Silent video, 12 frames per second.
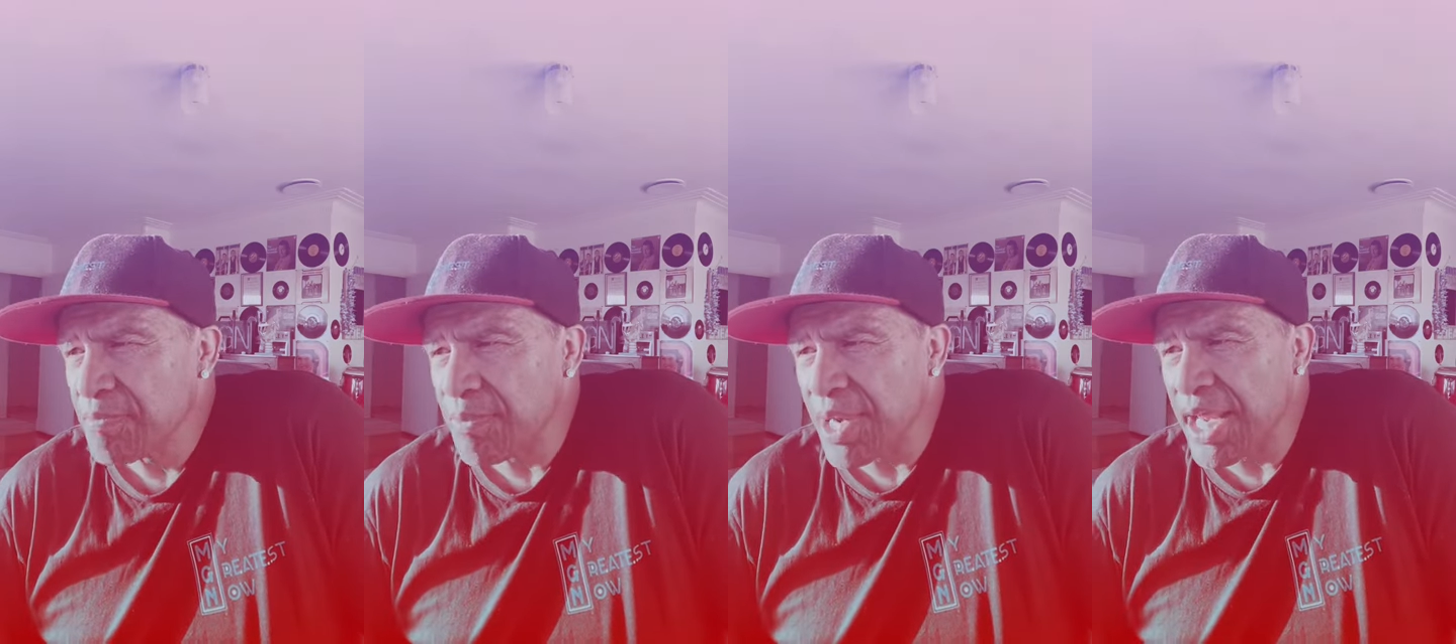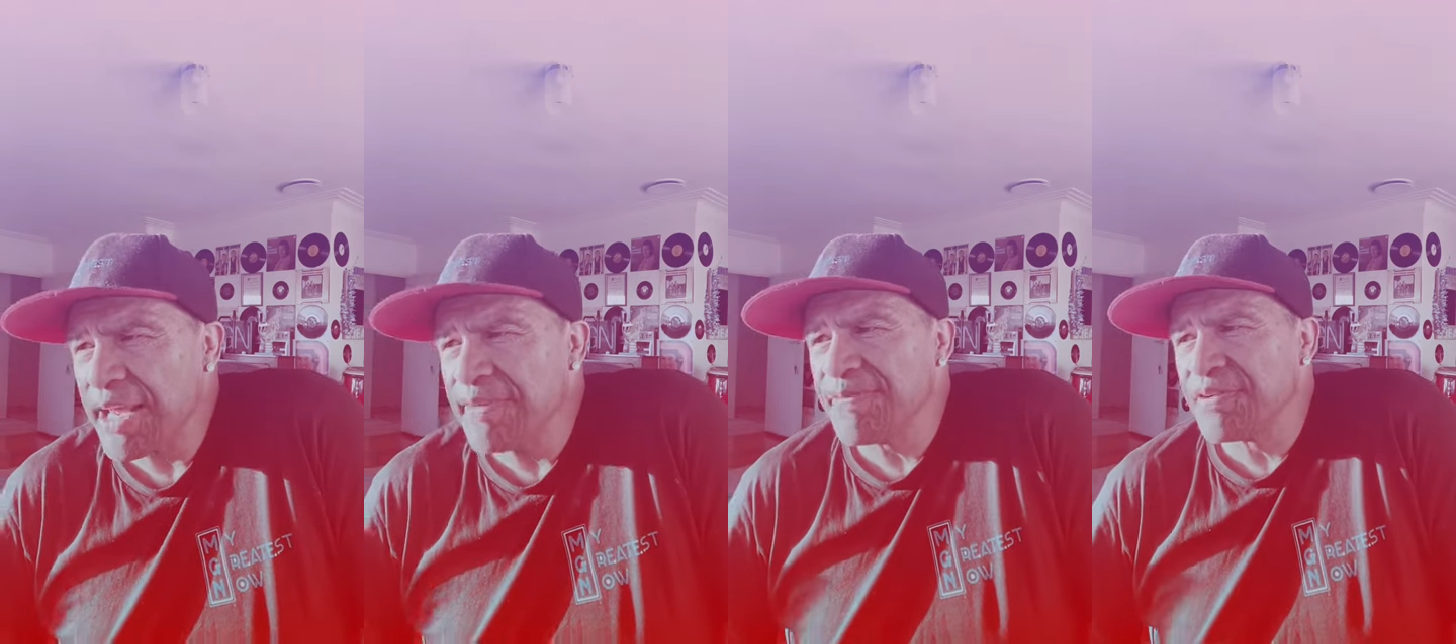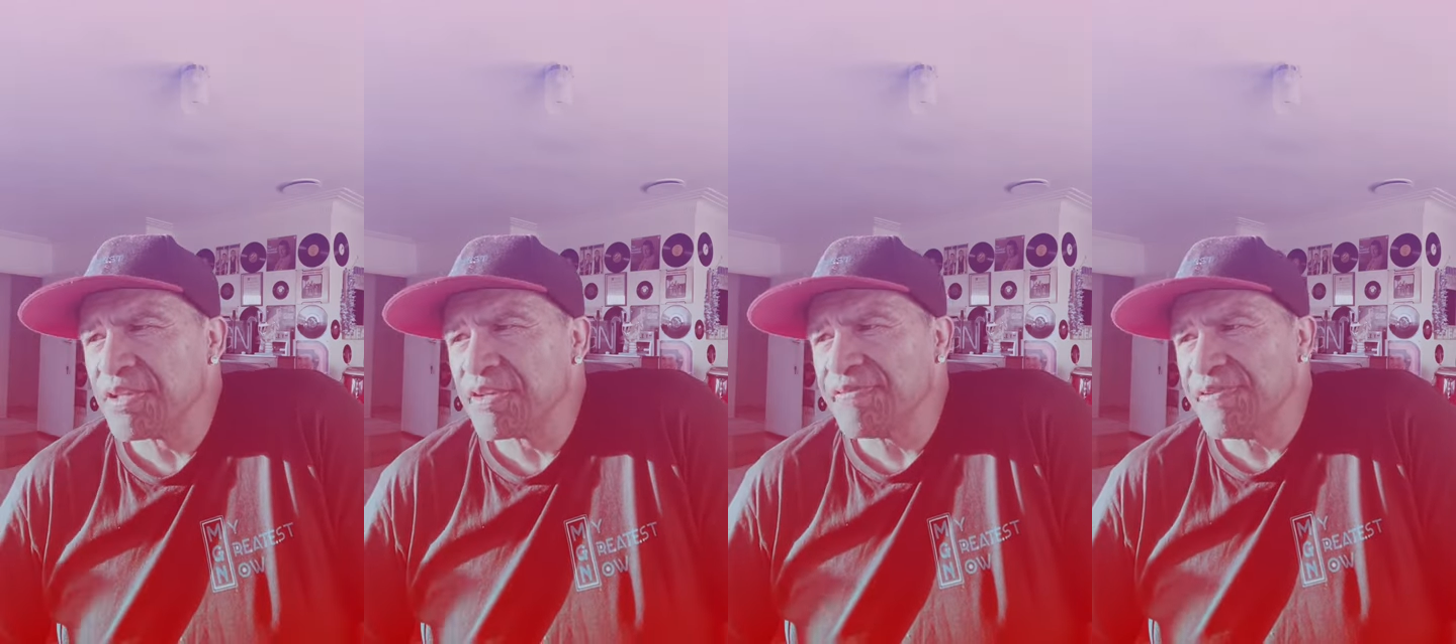plan
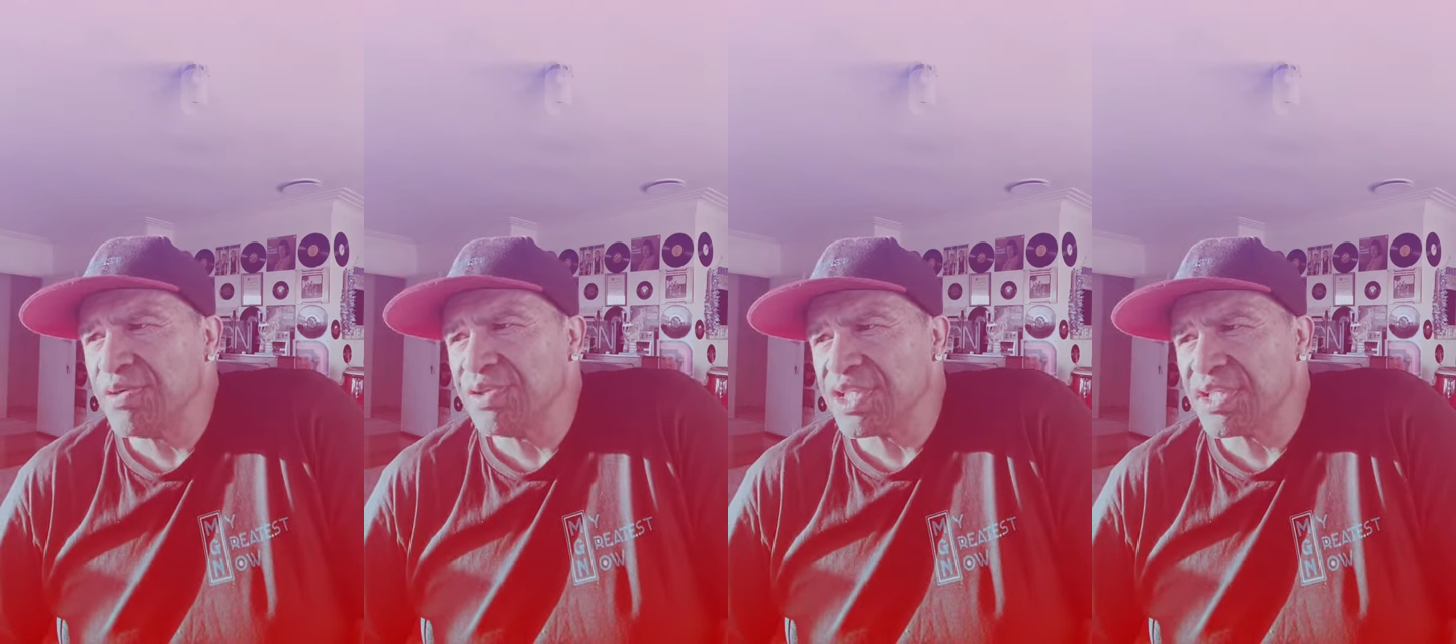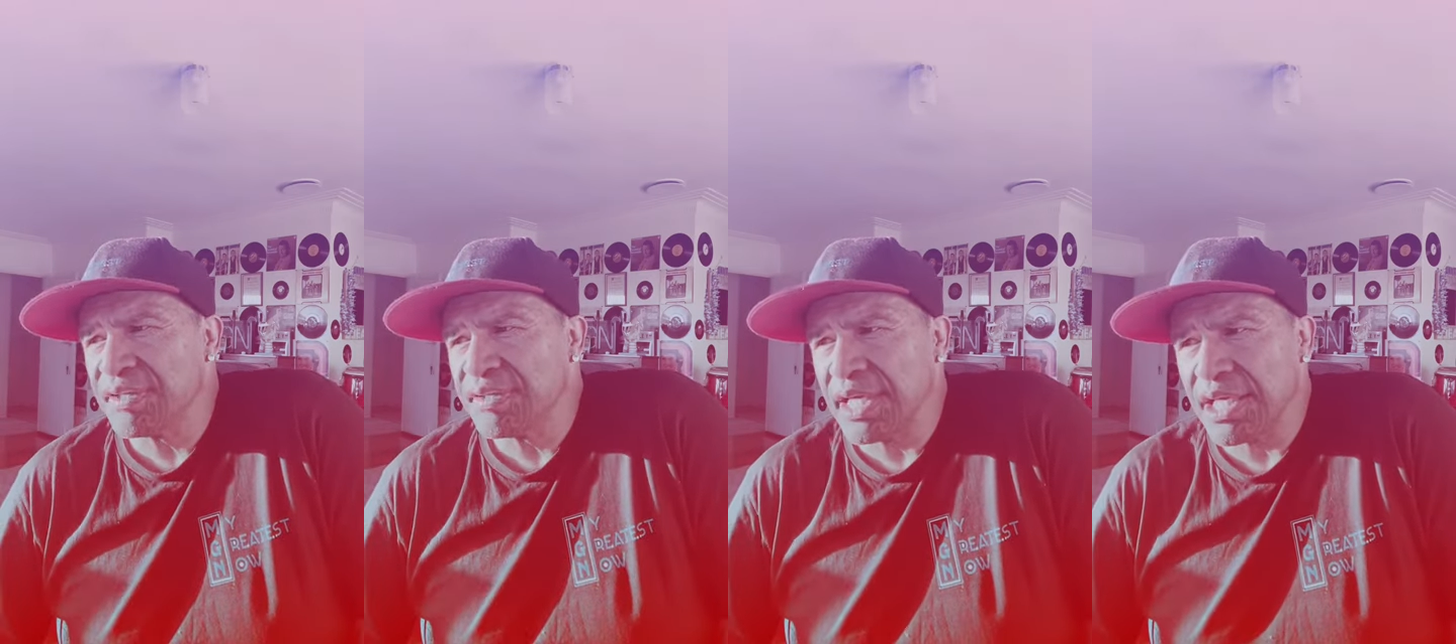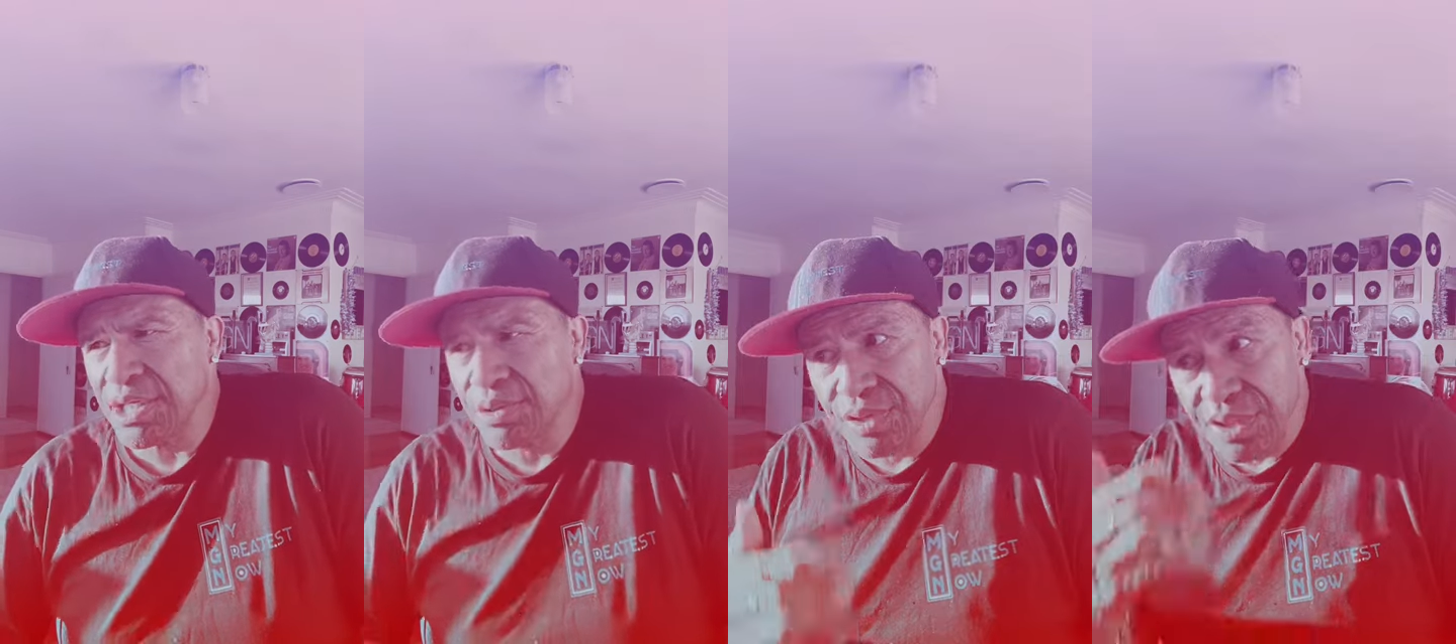for the future
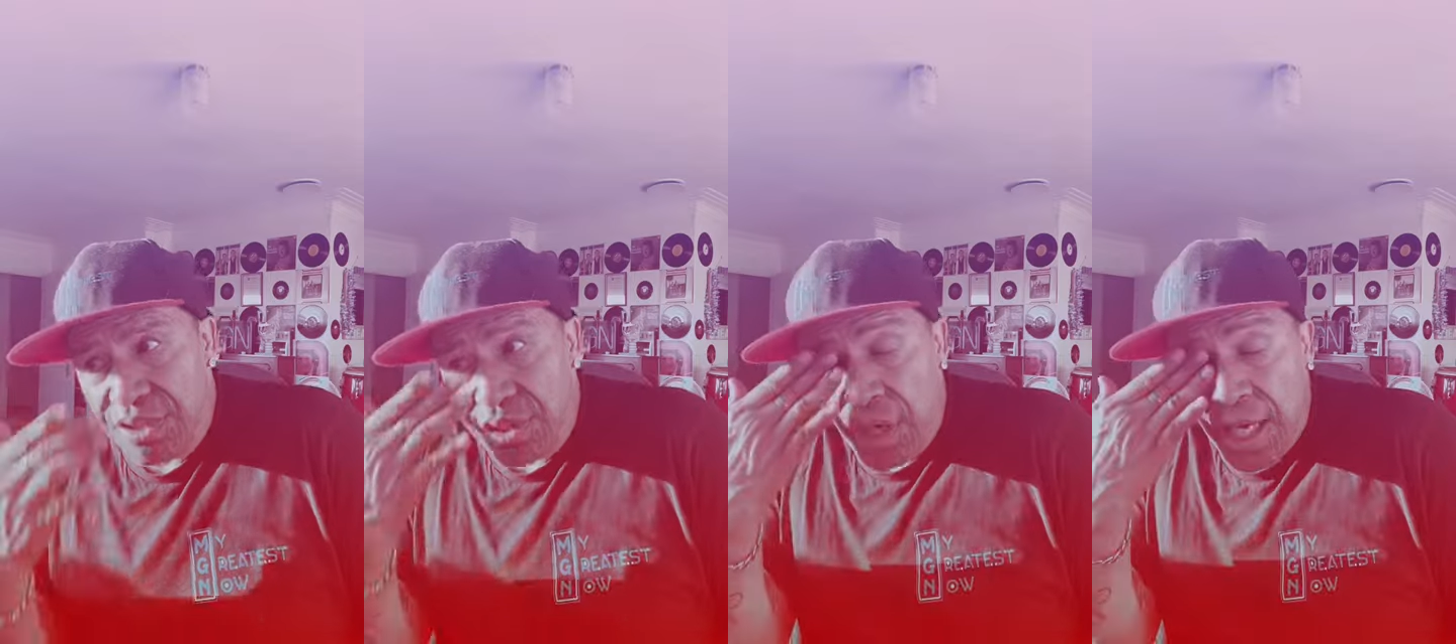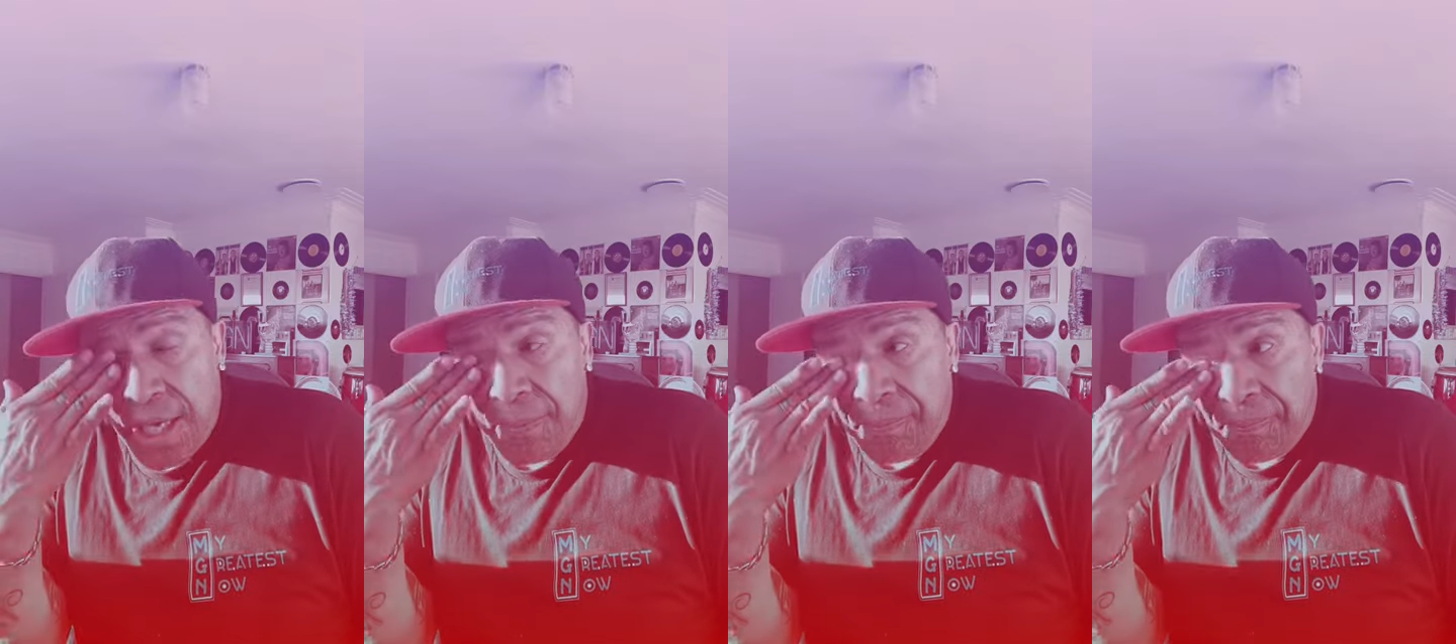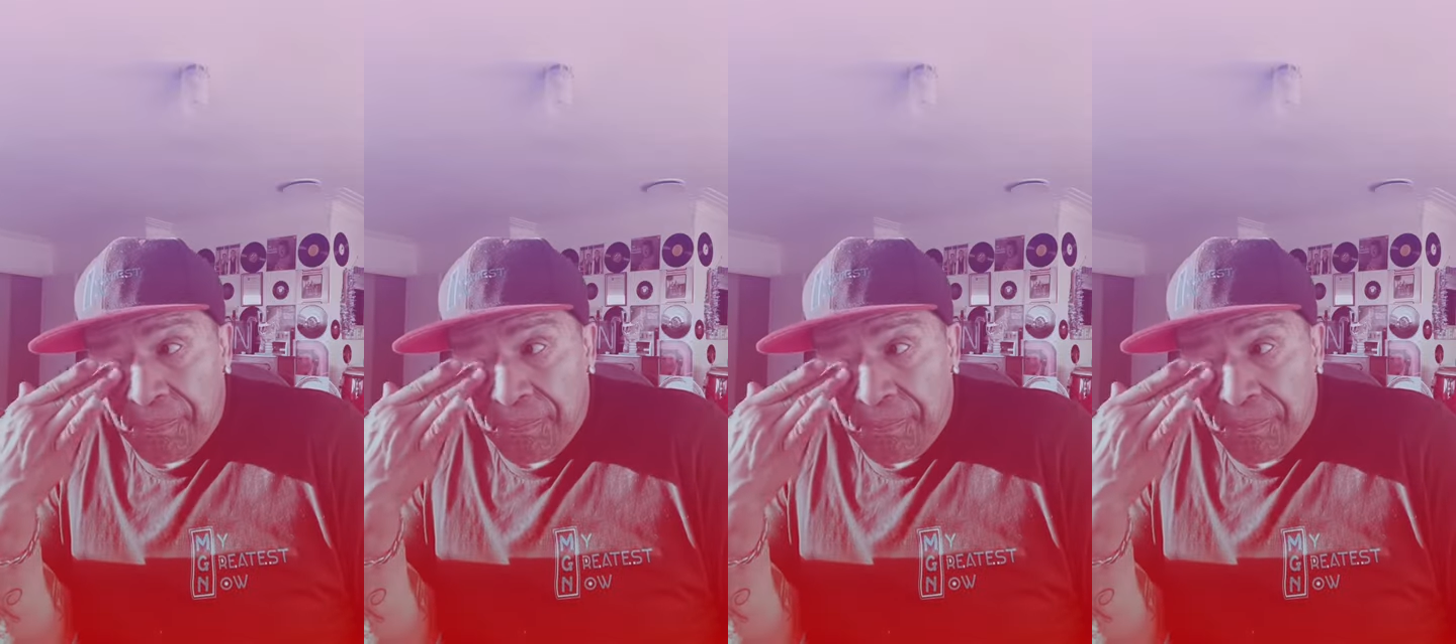that you desire